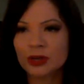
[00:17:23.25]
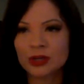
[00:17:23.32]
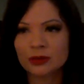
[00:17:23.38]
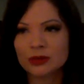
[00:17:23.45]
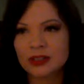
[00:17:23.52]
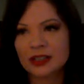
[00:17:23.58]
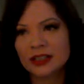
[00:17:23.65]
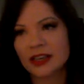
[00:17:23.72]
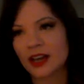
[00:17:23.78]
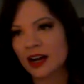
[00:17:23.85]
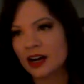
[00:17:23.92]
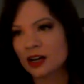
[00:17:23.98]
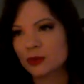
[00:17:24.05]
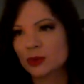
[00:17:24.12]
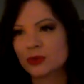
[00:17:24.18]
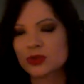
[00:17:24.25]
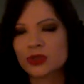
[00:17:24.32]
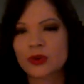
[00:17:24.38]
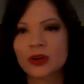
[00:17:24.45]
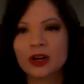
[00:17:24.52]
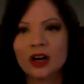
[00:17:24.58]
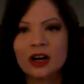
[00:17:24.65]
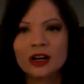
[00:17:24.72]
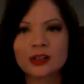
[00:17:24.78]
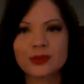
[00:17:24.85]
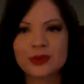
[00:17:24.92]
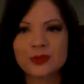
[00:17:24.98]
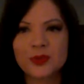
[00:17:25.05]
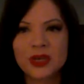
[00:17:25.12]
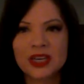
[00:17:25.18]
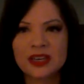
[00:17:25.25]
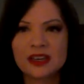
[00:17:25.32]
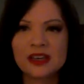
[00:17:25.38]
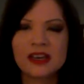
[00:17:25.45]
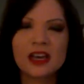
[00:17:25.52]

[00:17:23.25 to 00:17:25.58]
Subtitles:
really cared what was going on with me,